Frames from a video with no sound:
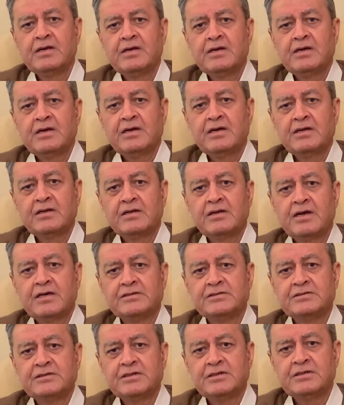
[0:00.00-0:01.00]
And
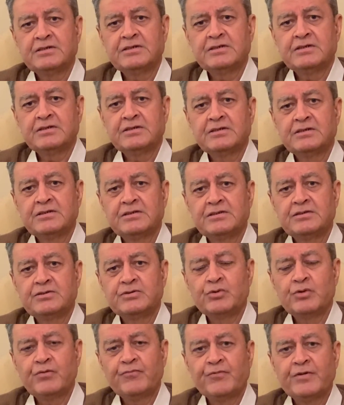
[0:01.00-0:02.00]
as
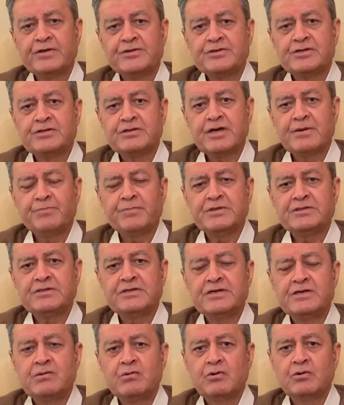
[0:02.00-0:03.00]
UEFA Champions
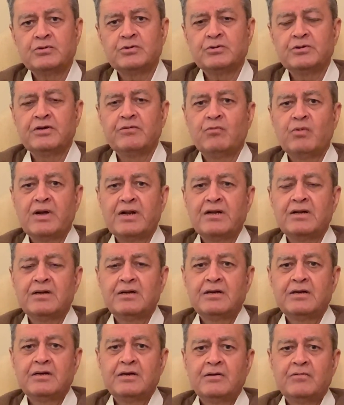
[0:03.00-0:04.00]
League also they won
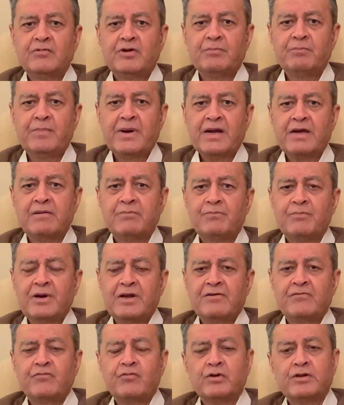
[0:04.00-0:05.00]
when Beckham
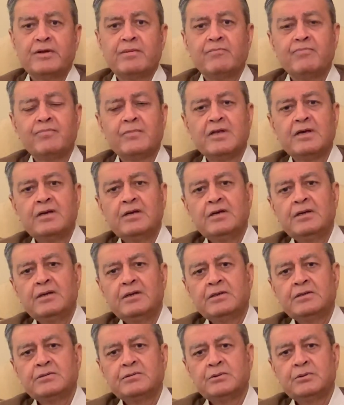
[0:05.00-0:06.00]
played for them.
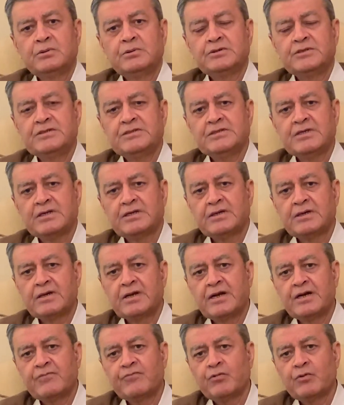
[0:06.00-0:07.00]
So these are the
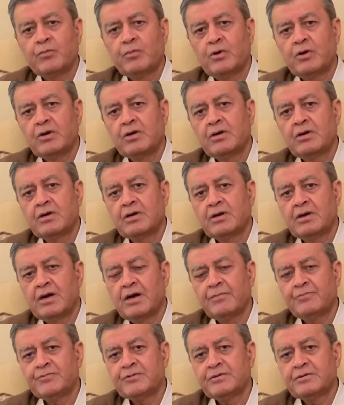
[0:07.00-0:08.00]
great football
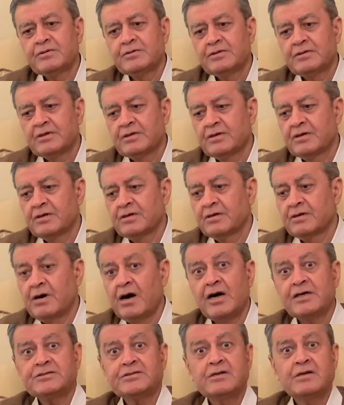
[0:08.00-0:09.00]
clubs.
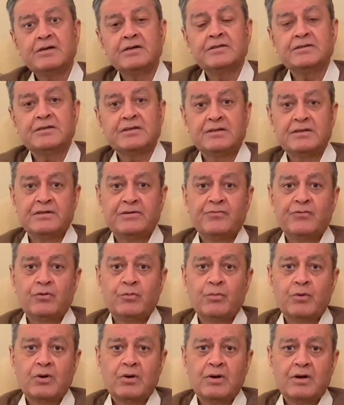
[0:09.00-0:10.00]
Arsenal is another
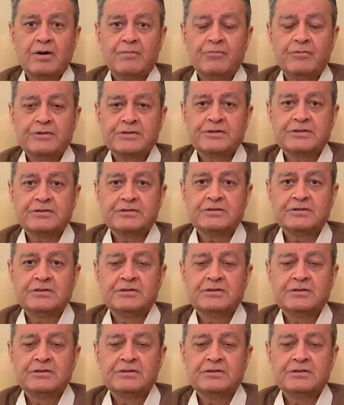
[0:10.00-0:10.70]
football club which is